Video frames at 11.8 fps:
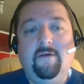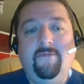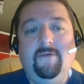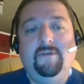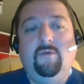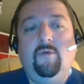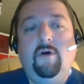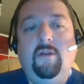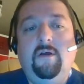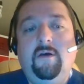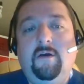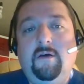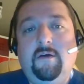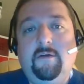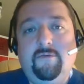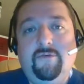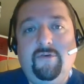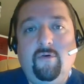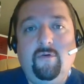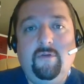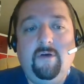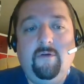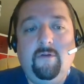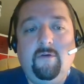First of all, to show
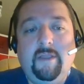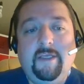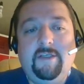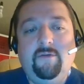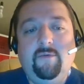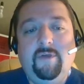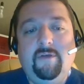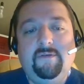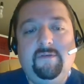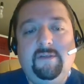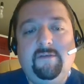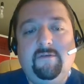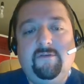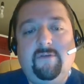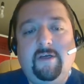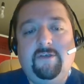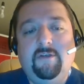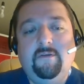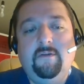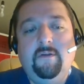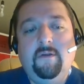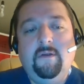the whole collection, we used this construction,